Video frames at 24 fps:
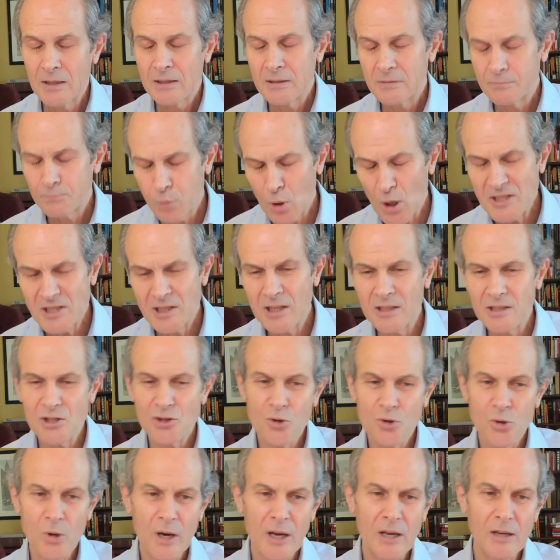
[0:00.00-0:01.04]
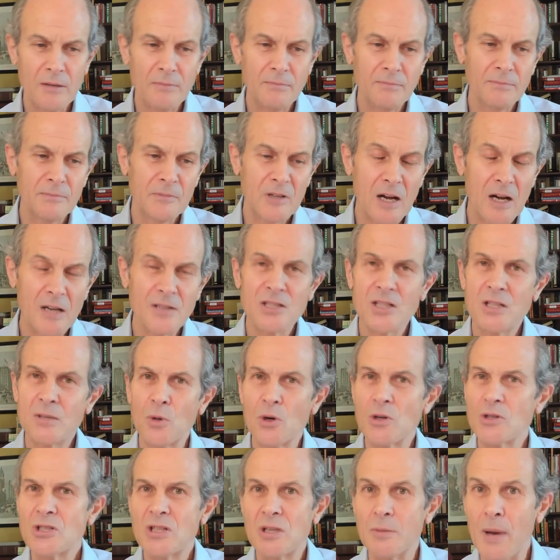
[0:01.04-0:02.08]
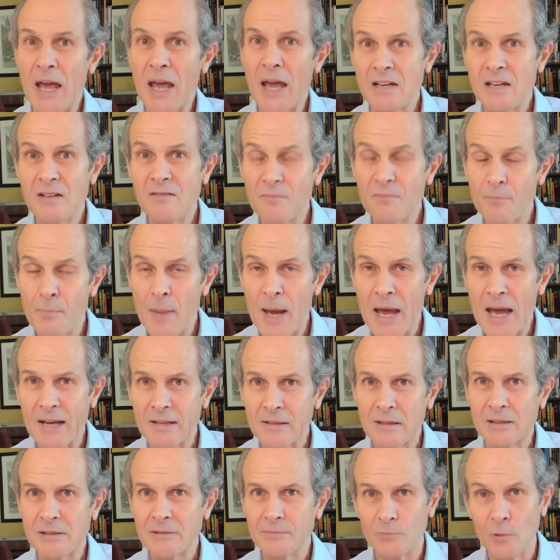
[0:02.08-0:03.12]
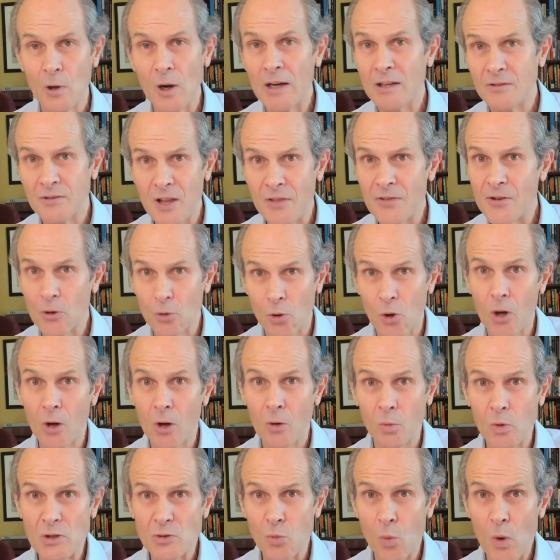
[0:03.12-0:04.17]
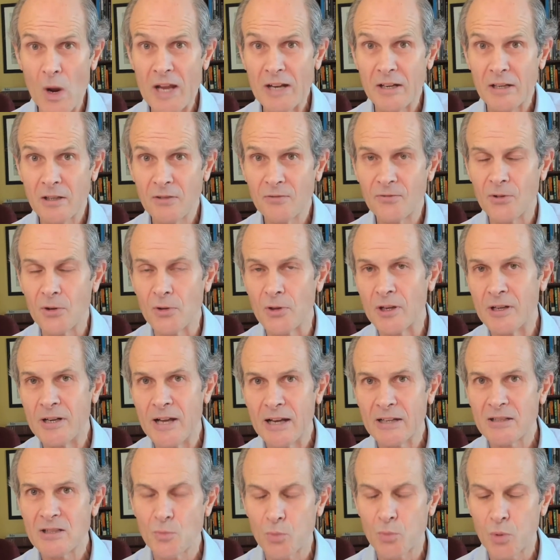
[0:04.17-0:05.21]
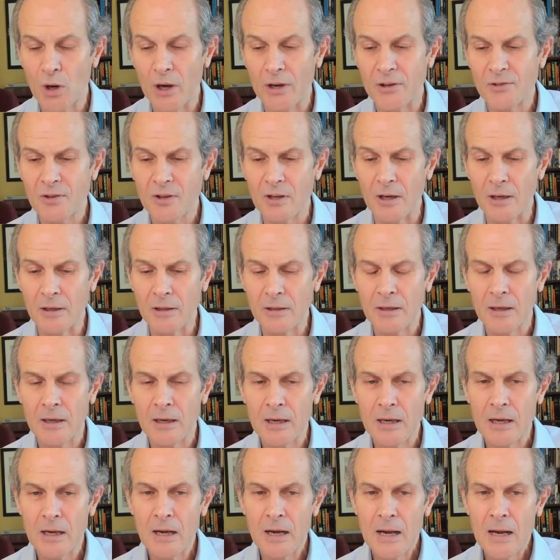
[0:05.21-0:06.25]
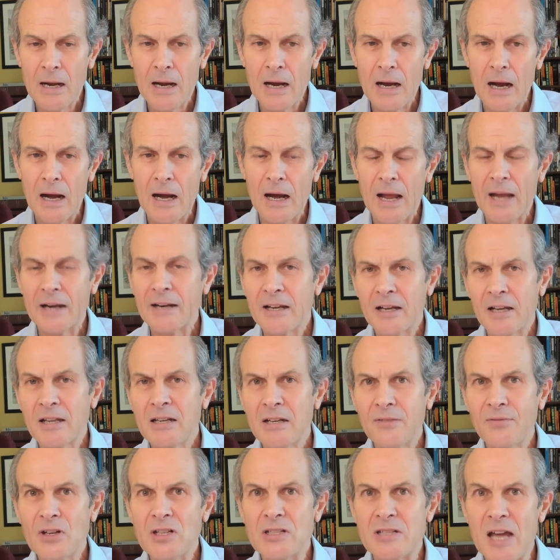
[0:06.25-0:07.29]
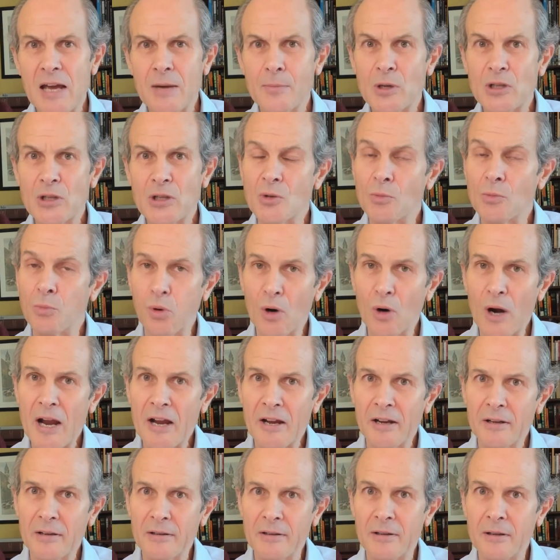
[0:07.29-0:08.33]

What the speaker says: Price cuts train customers to behave badly, right? Then they're always waiting for the next price cut. And it can even damage the brand.